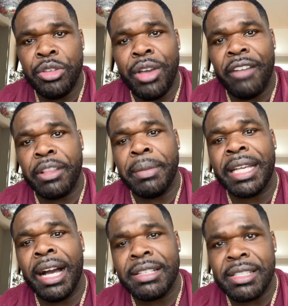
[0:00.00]
You have to be
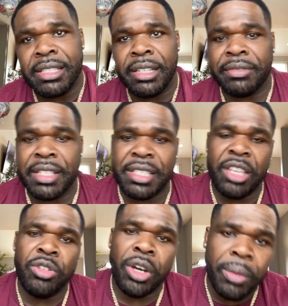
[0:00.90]
conscious enough to say,
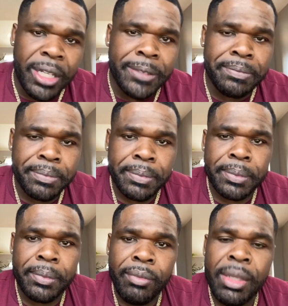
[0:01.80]
you know what?
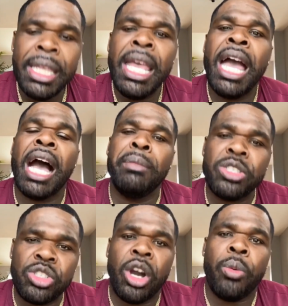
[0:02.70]
I'm going to
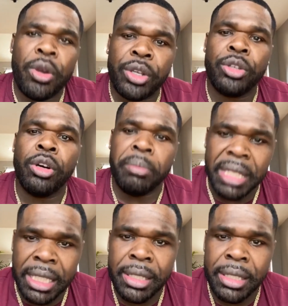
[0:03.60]
start working on me.